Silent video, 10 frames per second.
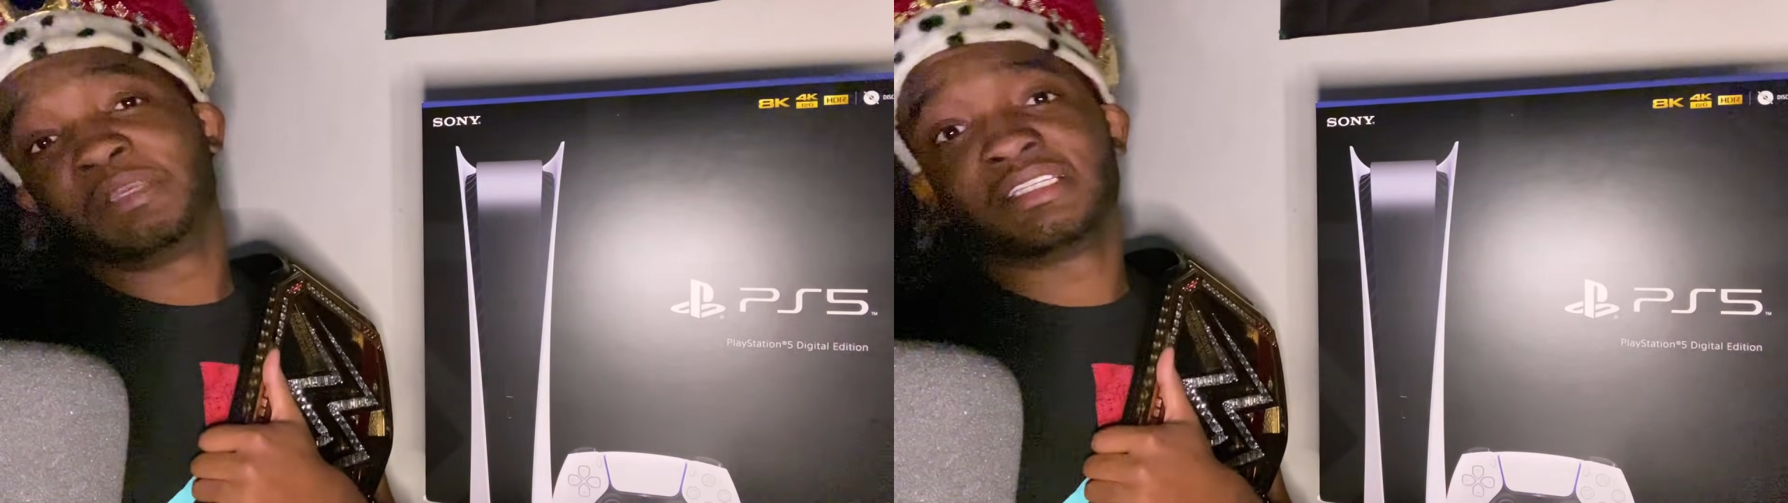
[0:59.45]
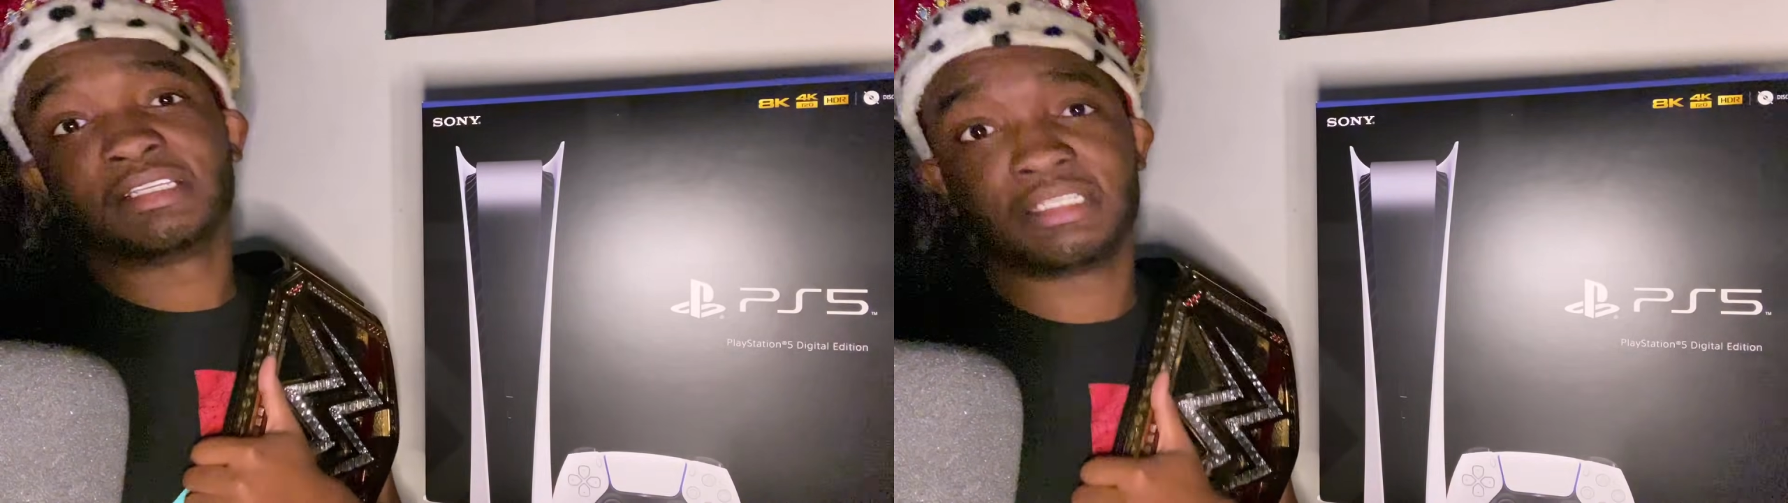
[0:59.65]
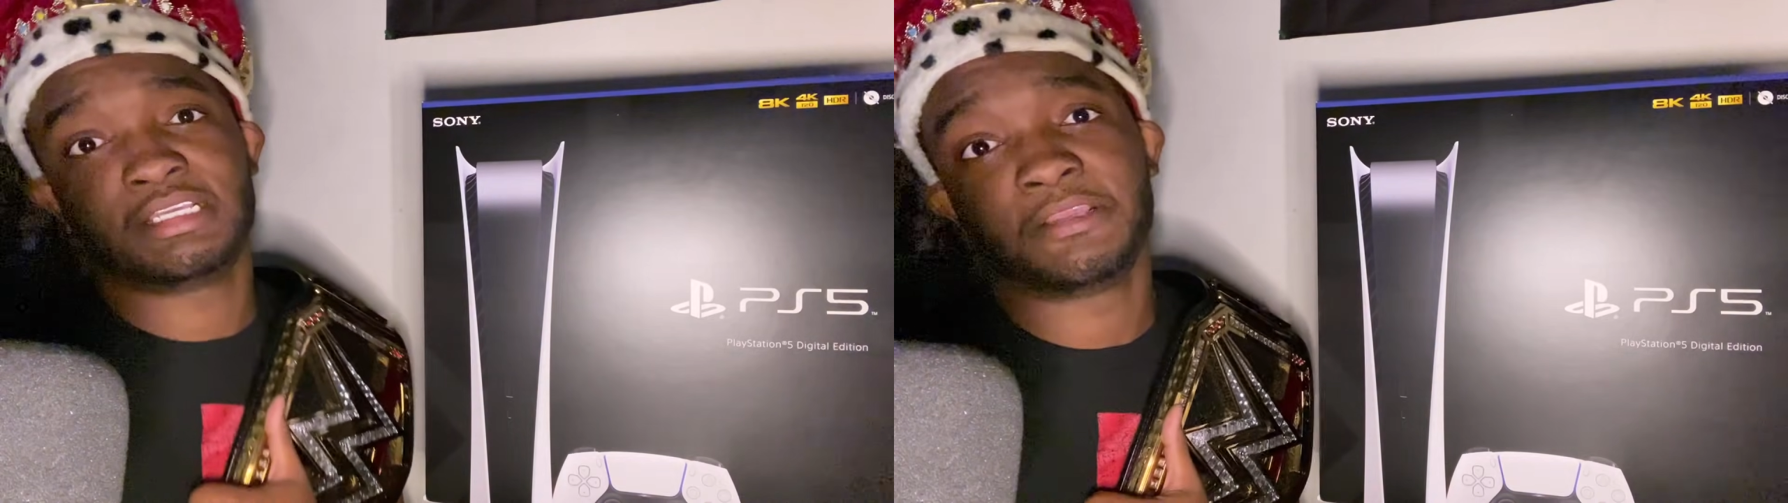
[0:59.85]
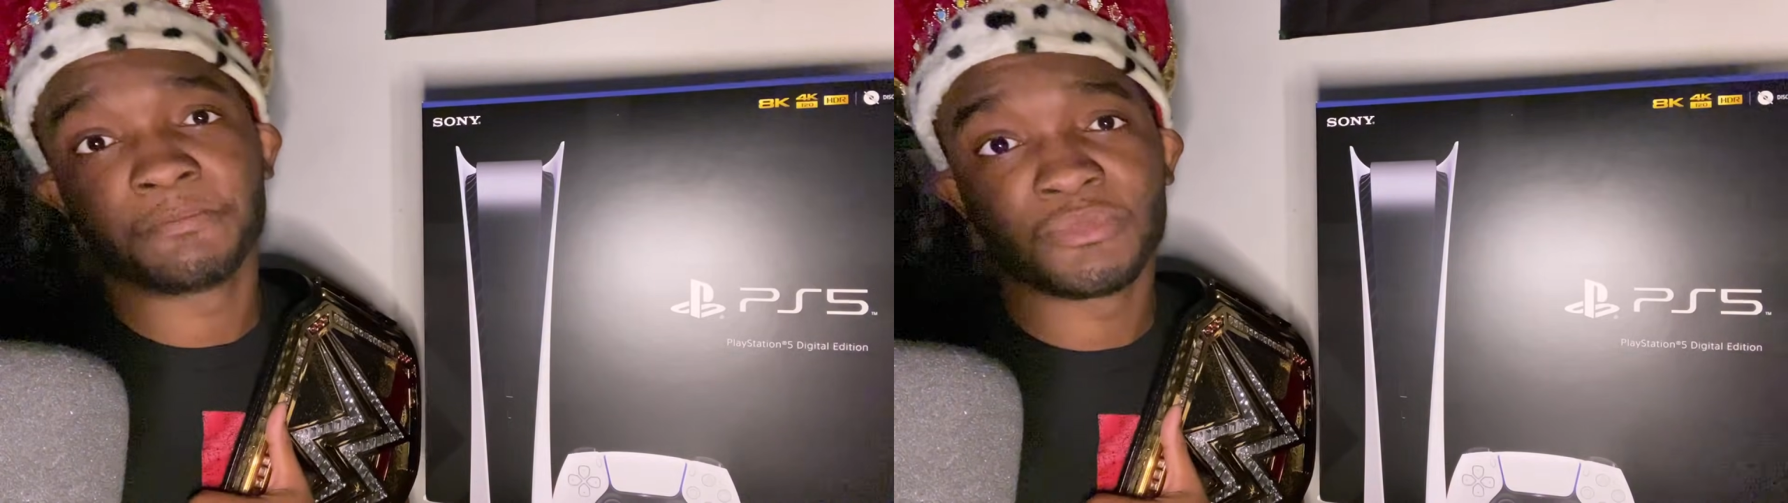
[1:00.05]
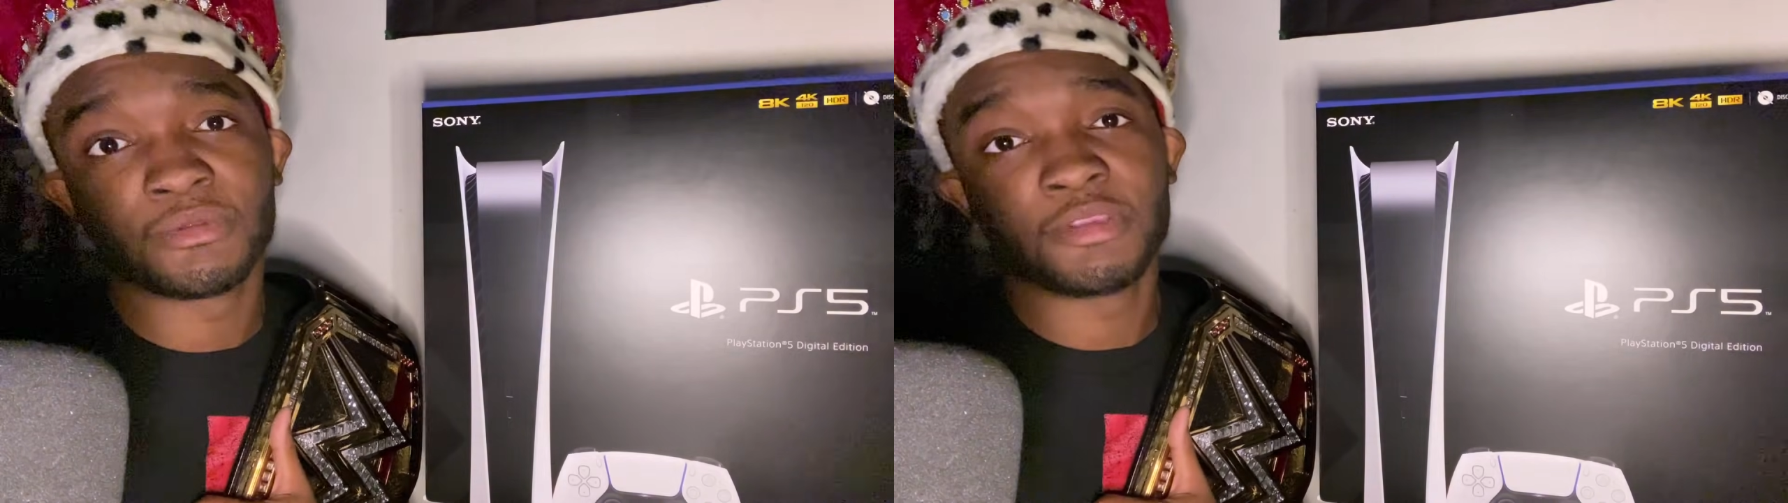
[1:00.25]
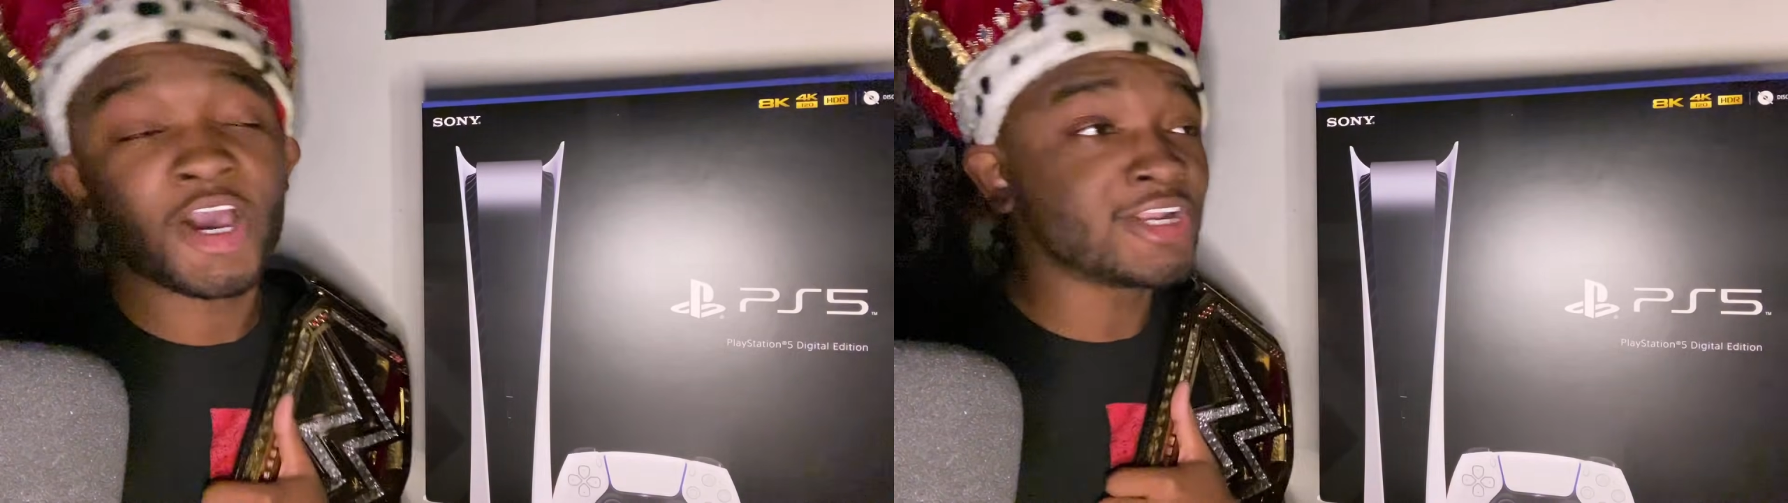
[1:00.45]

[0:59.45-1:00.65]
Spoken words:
me succeed? Y'all